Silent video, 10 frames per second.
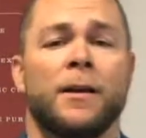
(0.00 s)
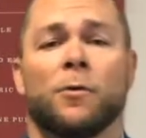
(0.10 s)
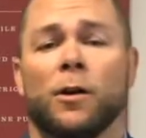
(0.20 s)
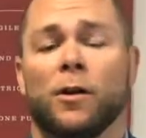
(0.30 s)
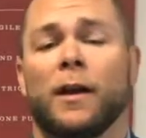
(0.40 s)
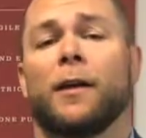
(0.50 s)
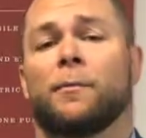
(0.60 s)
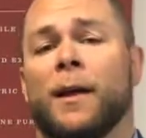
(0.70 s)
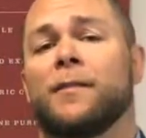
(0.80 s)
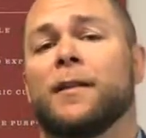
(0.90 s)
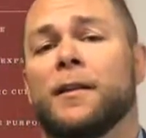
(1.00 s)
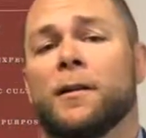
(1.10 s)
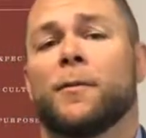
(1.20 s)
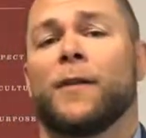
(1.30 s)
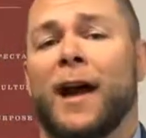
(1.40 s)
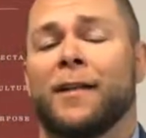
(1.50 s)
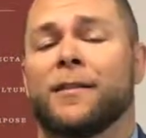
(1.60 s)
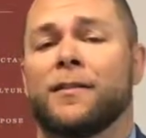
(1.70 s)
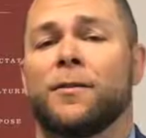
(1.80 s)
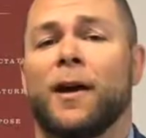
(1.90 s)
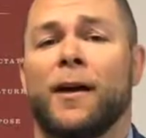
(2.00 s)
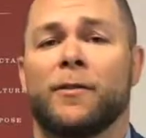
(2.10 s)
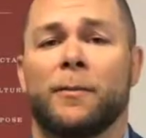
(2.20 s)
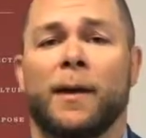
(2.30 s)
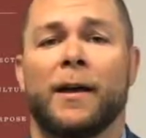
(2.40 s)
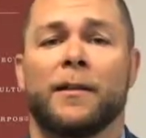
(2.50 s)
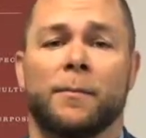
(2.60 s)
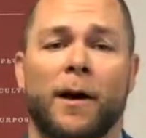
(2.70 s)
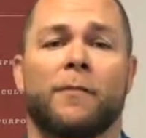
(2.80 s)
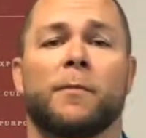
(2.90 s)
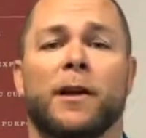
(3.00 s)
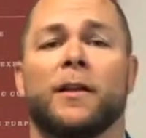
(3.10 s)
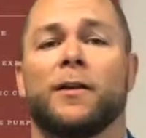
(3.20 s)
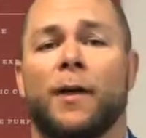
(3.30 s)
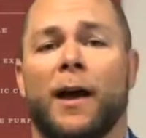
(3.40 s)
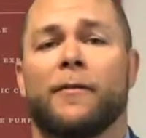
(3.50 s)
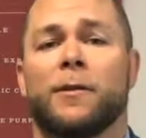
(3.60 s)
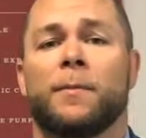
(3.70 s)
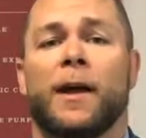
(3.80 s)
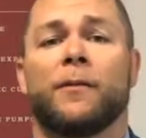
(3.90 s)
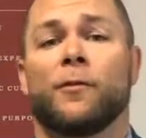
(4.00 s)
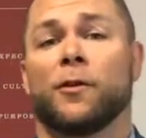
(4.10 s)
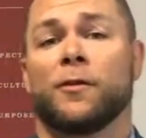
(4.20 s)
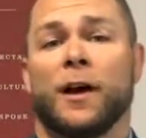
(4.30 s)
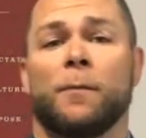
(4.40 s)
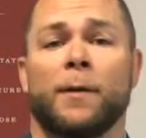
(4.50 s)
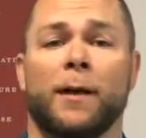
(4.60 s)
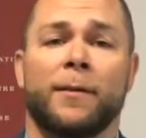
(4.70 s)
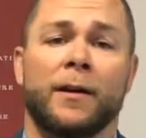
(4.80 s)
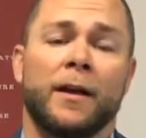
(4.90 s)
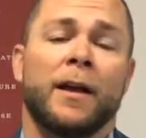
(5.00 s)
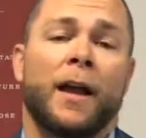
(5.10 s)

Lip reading: We're going to look at basically the number of assets you have in the bank, the amount of money that you have in the bank for your down payment,